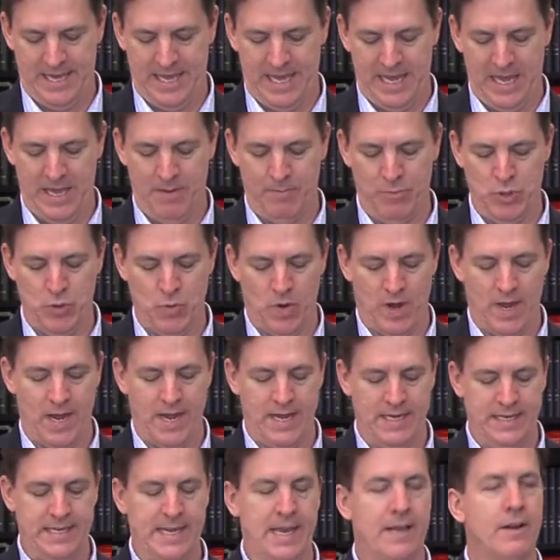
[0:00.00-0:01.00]

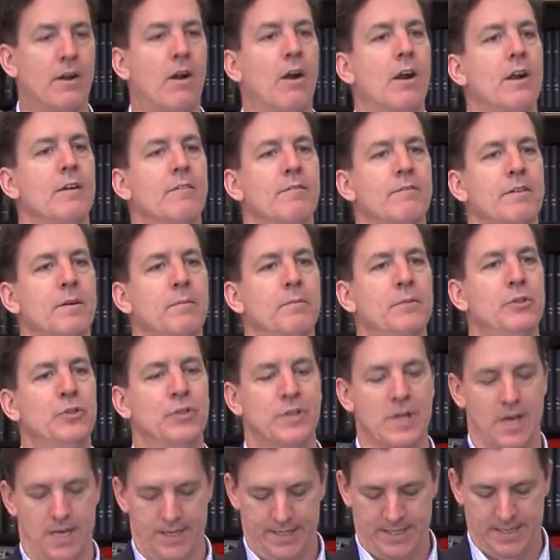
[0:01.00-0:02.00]
MUIENR from
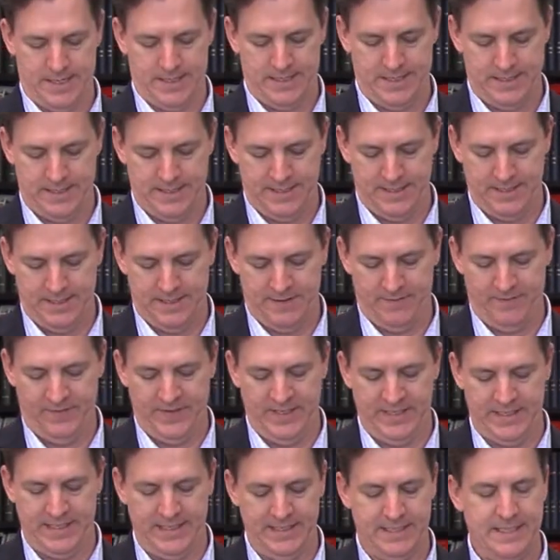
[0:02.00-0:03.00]
Uganda,
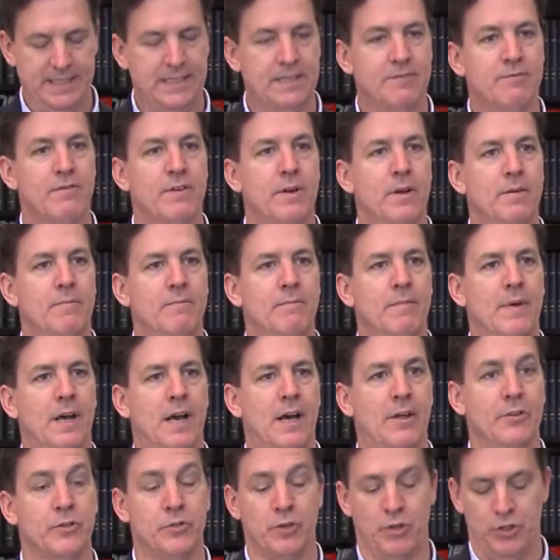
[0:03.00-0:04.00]
VCT from,
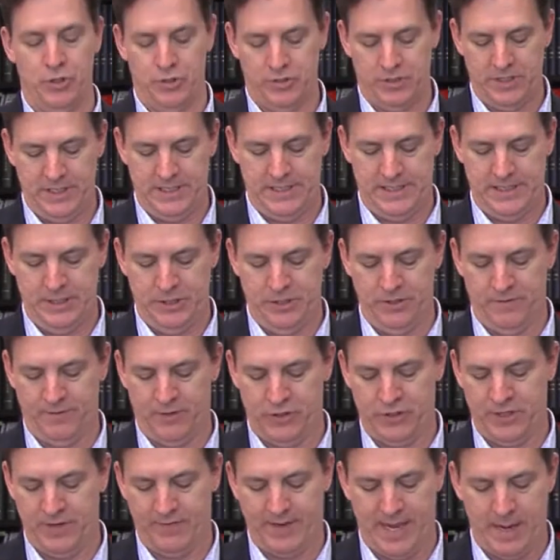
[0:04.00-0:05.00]

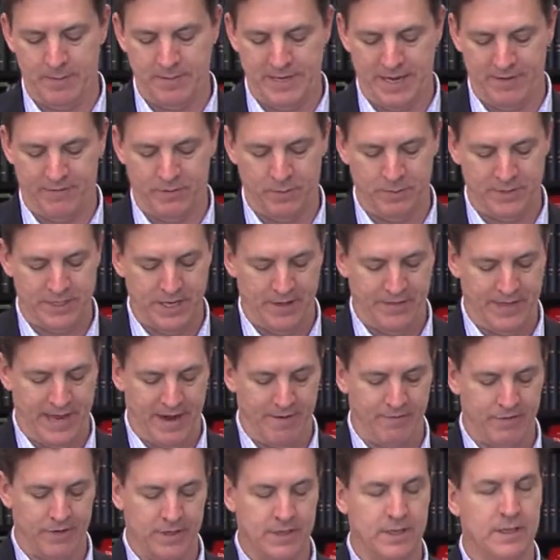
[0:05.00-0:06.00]
University of Cape Town from South
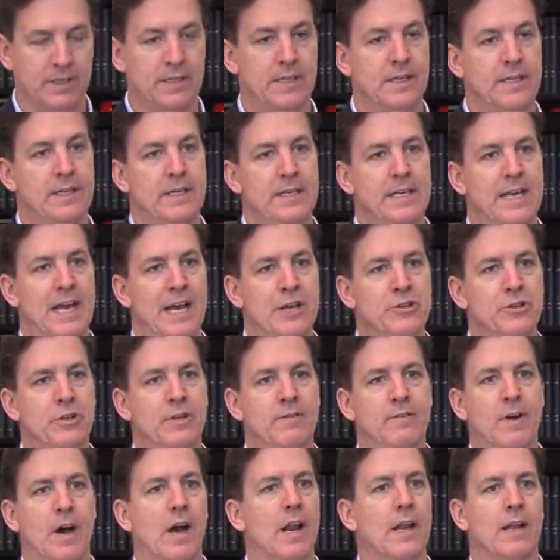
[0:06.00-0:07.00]
Africa, and
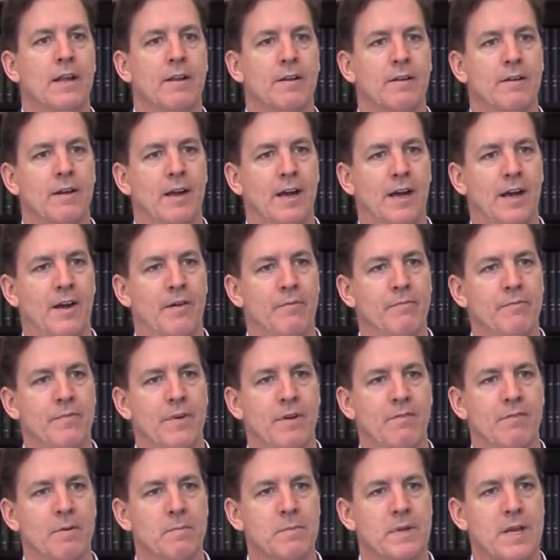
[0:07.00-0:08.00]

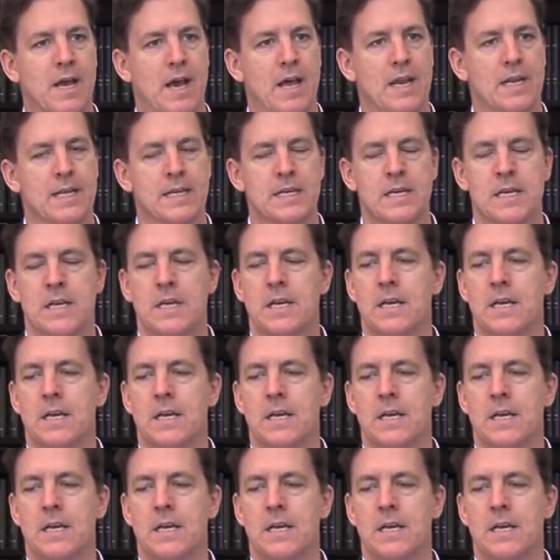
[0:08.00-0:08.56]
Univale from Cali.